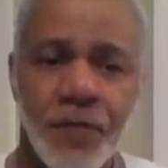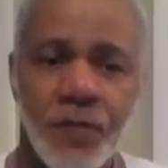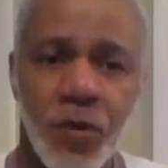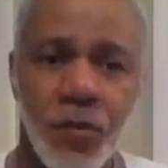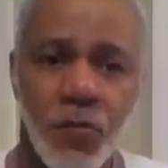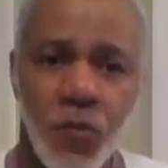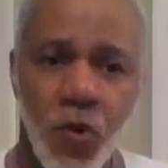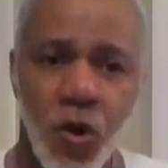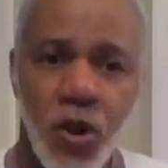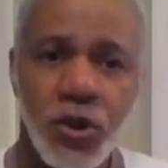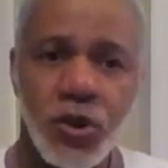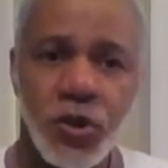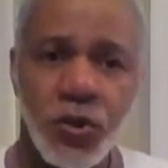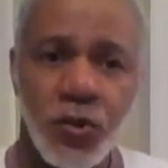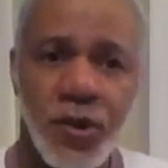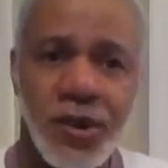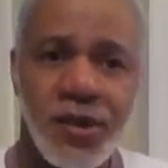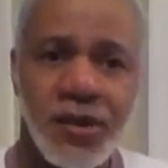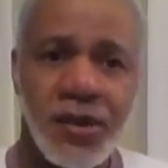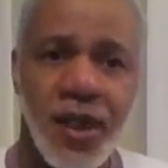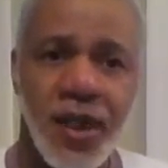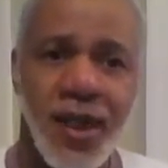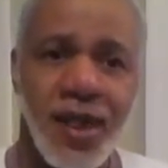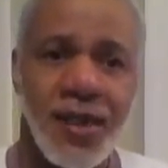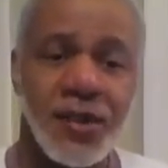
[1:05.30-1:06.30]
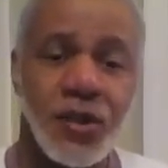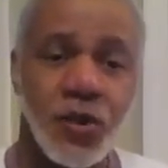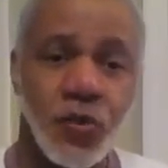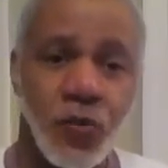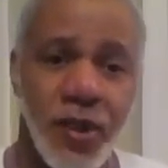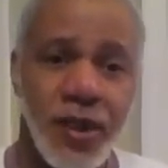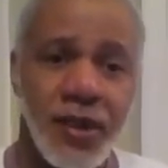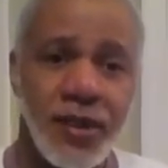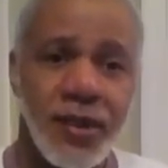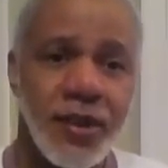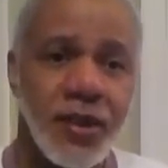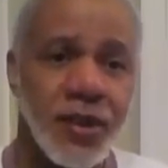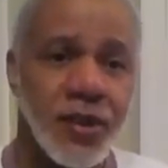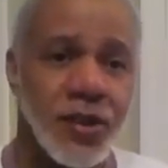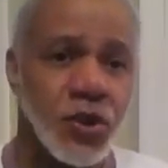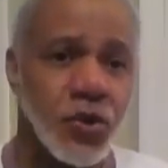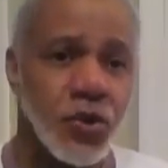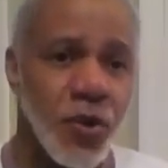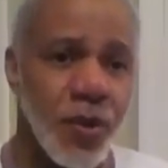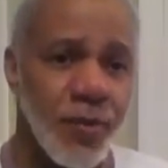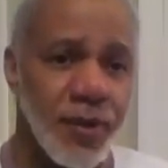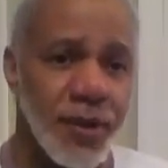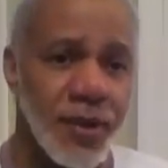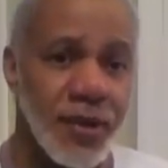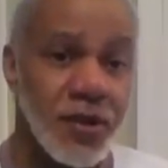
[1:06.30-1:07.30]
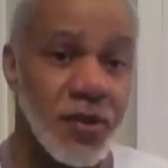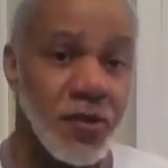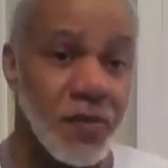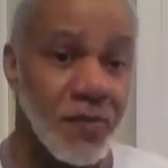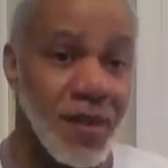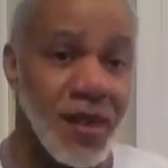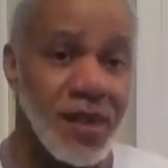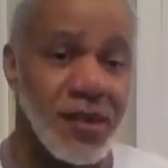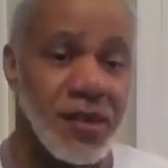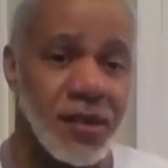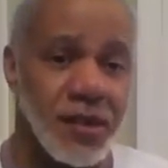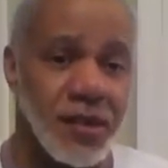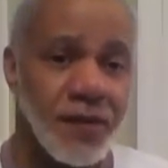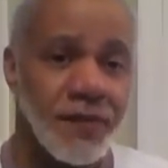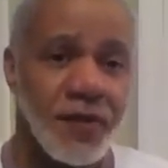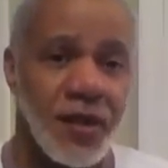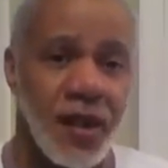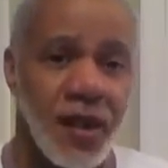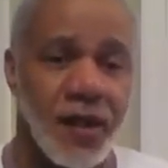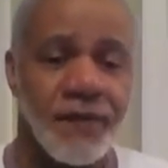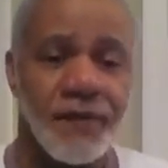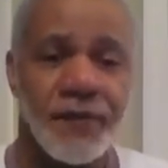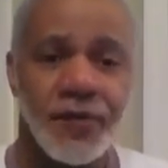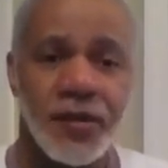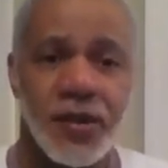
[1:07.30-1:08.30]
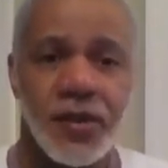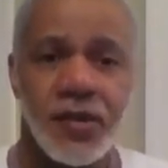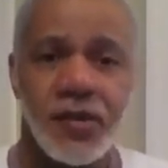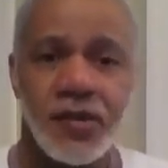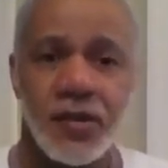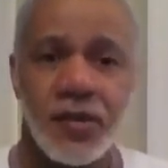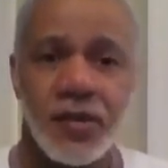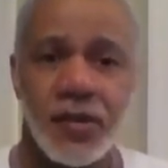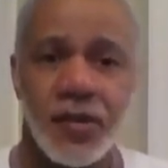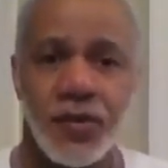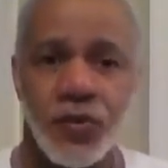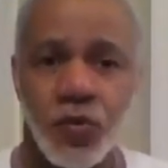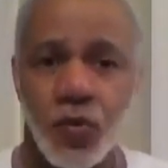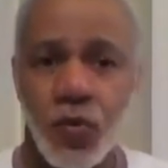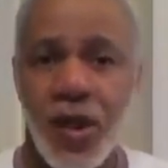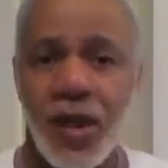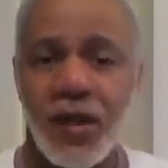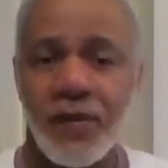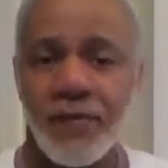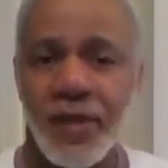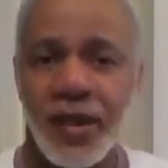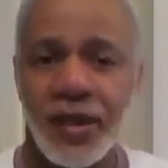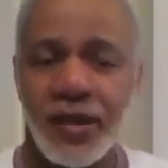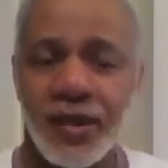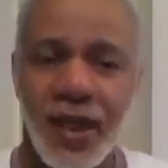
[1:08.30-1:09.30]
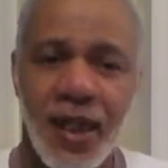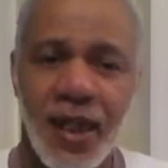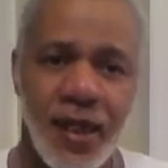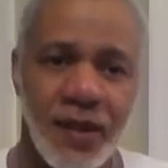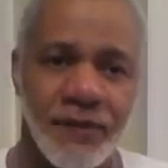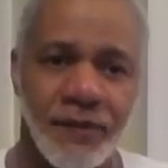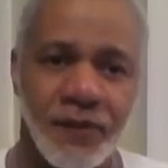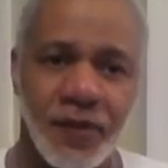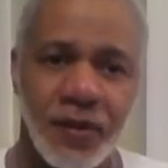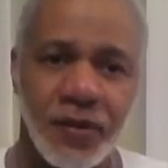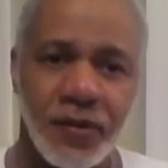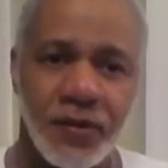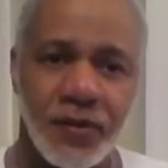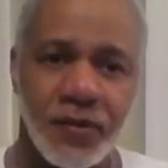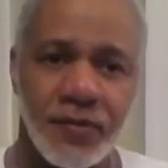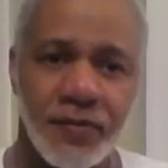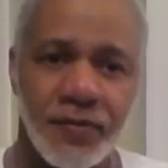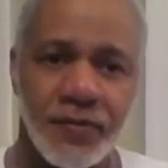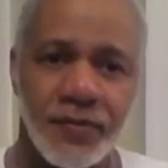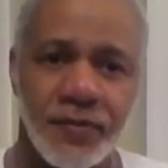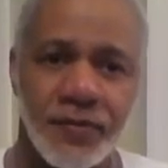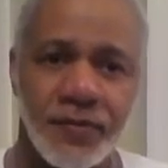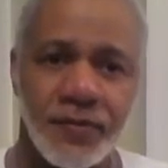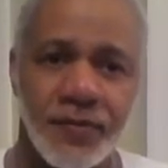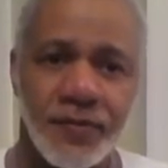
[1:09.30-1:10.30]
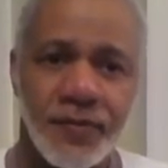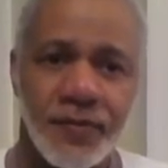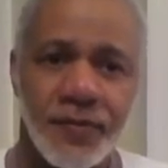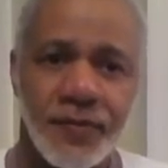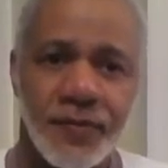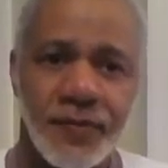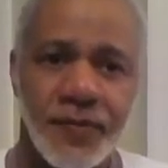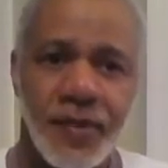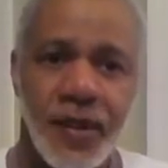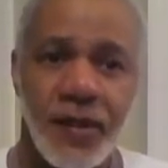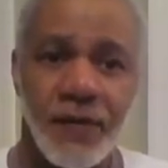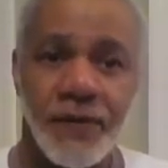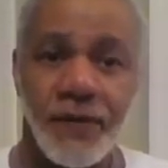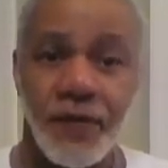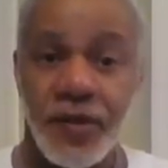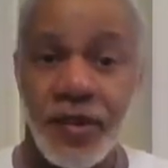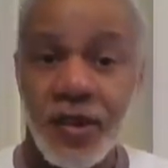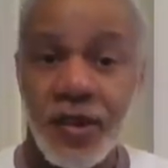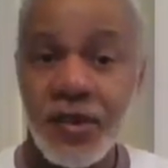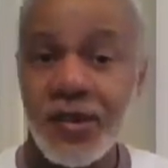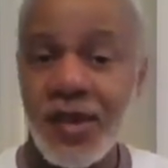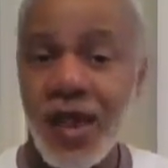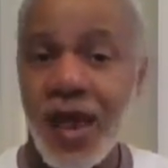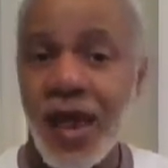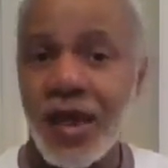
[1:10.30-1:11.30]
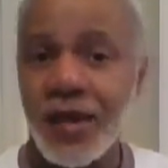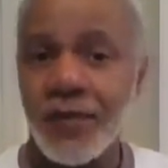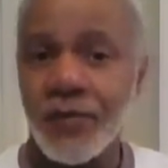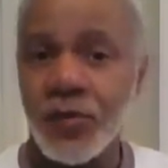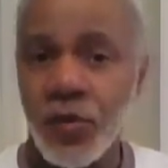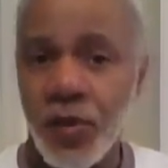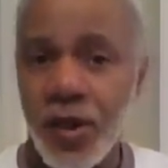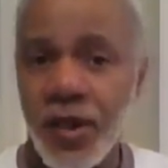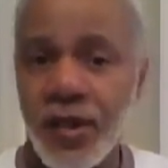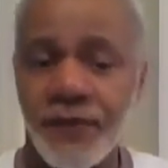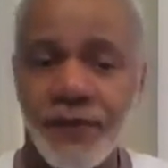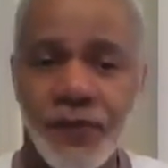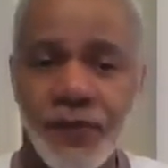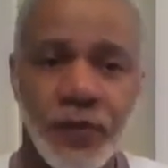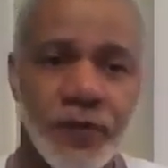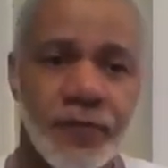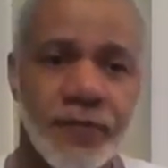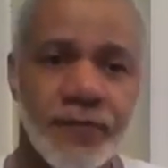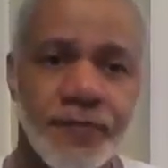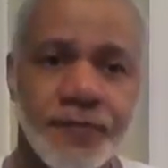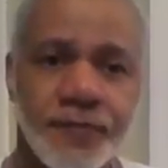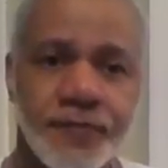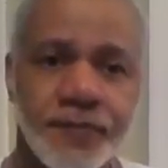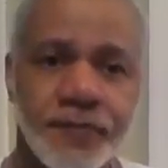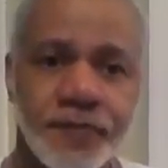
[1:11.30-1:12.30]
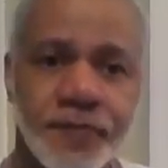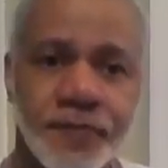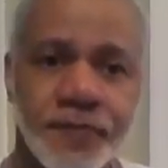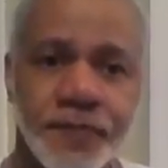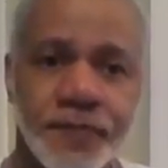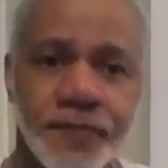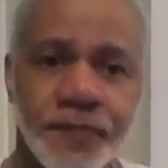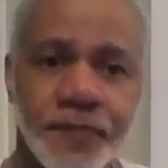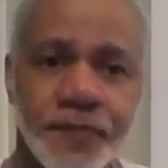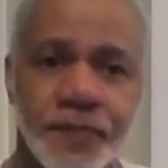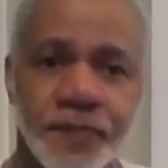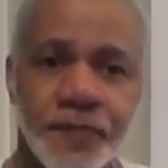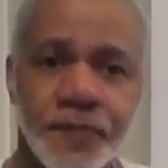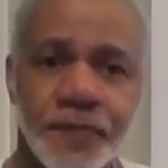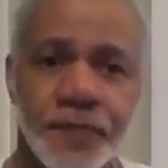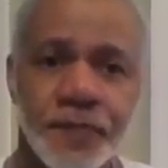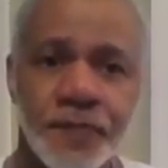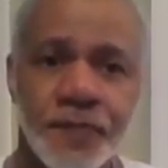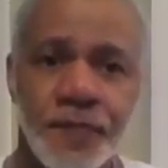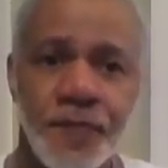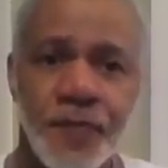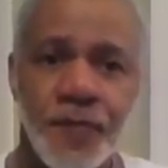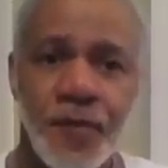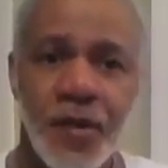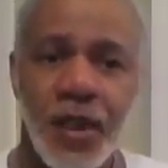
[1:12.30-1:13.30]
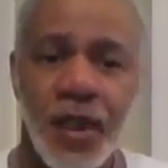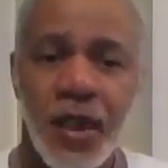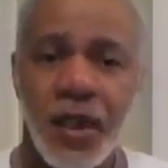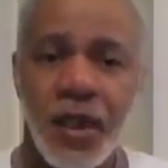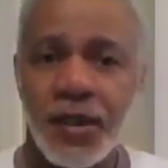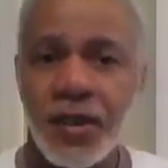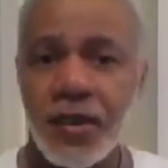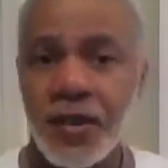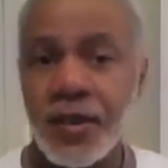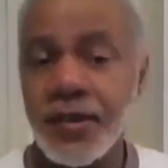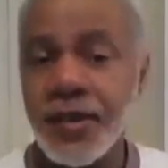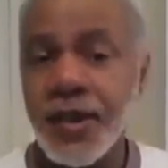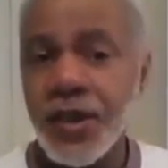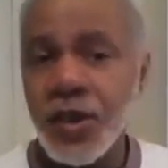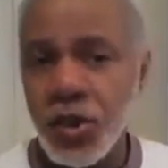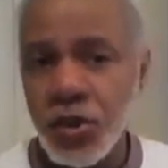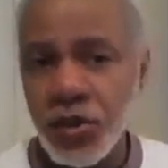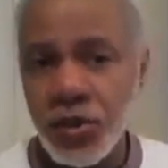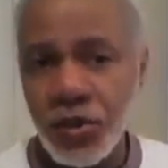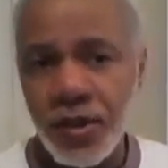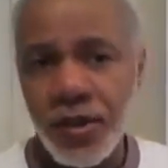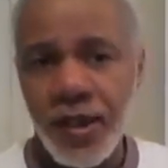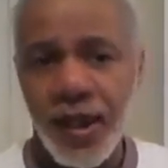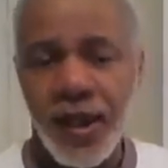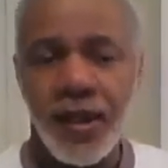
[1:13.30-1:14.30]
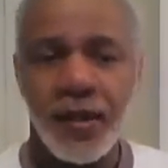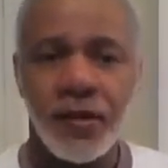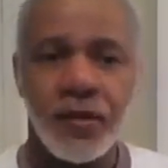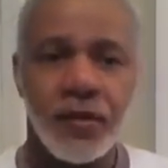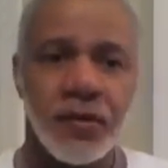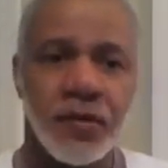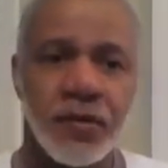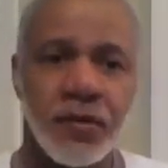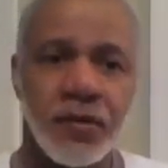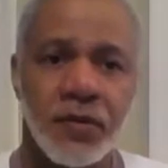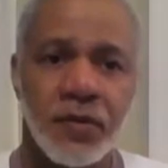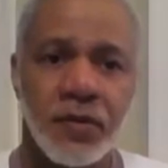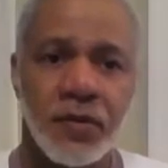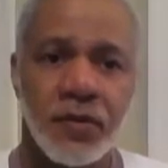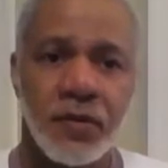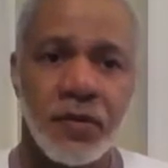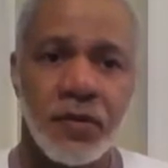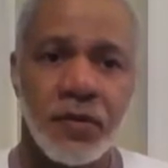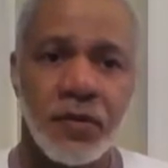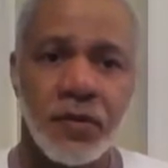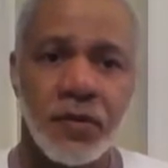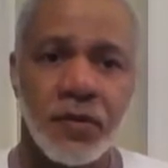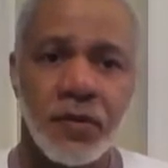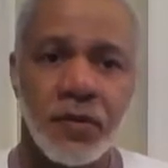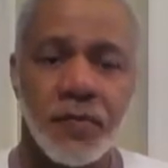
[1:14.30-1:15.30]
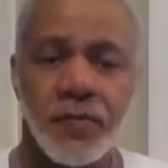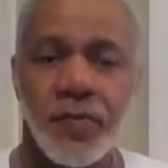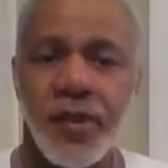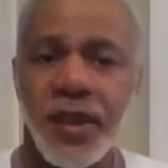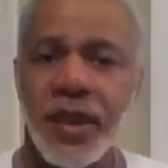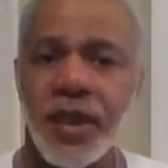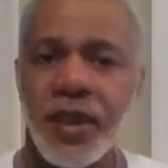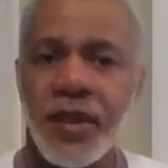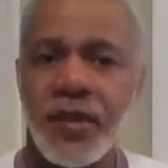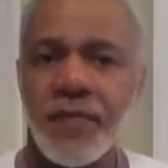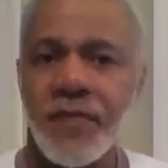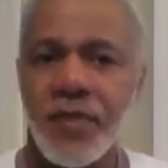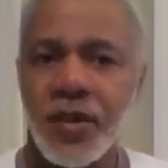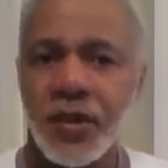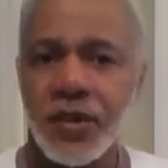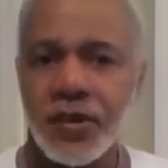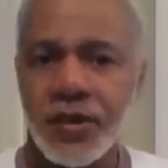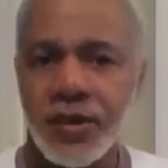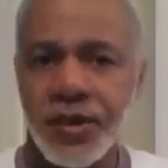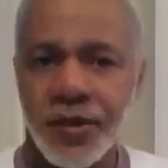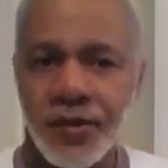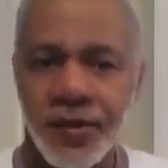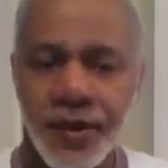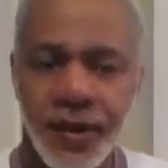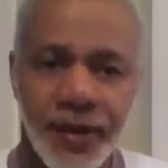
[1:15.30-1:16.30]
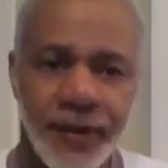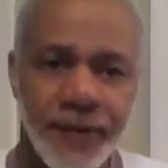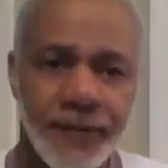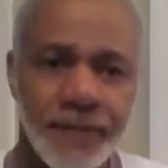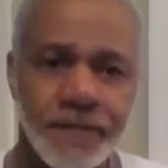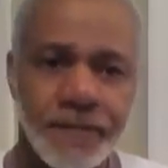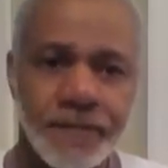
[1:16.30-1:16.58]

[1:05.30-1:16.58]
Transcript: But martial arts has greatly contributed to my self-confidence throughout my life. And for this, I am grateful. And in addition to that, being in the military.